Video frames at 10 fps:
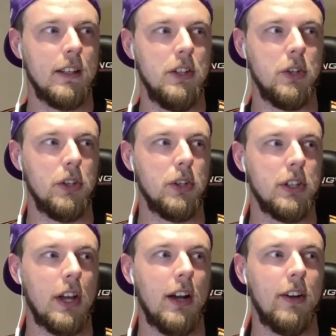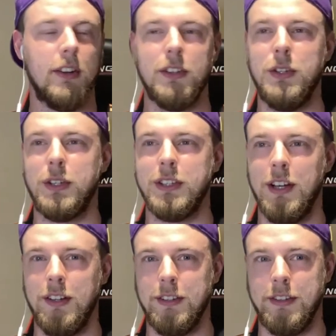You could tell
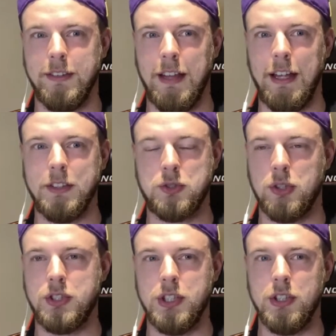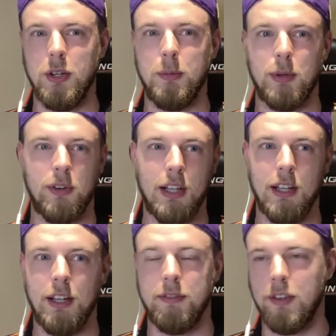that Jorginho,
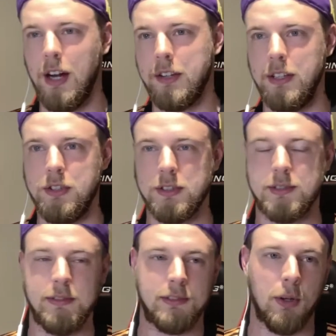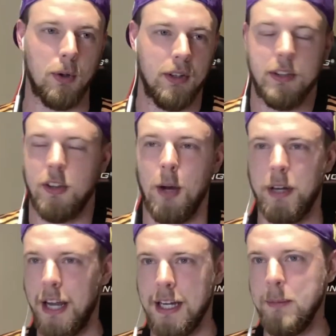Barella, Verratti just totally
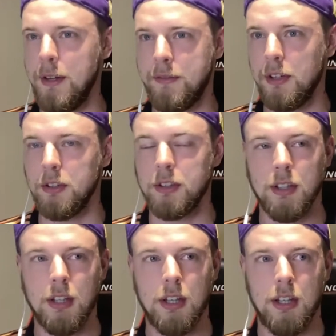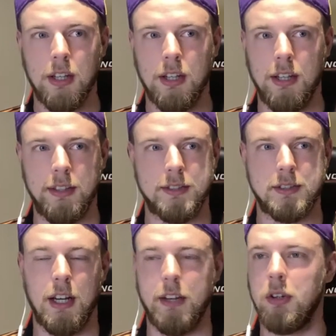dominate any midfield. It's
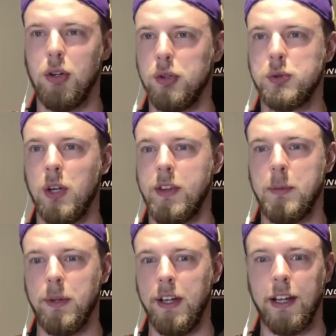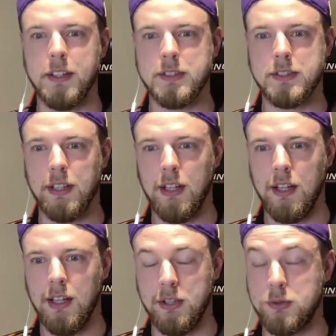not even close whoever they play against.
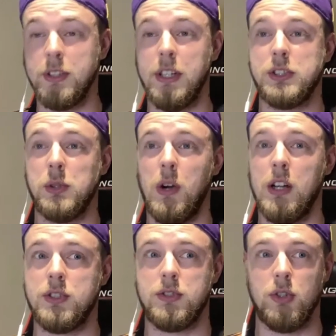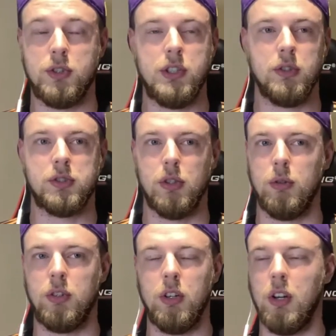It's really nice to watch. Jorginho's
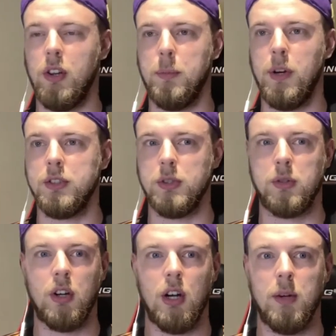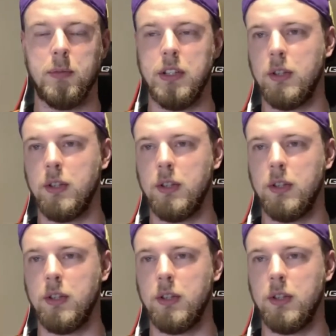so good on the ball, so calm. He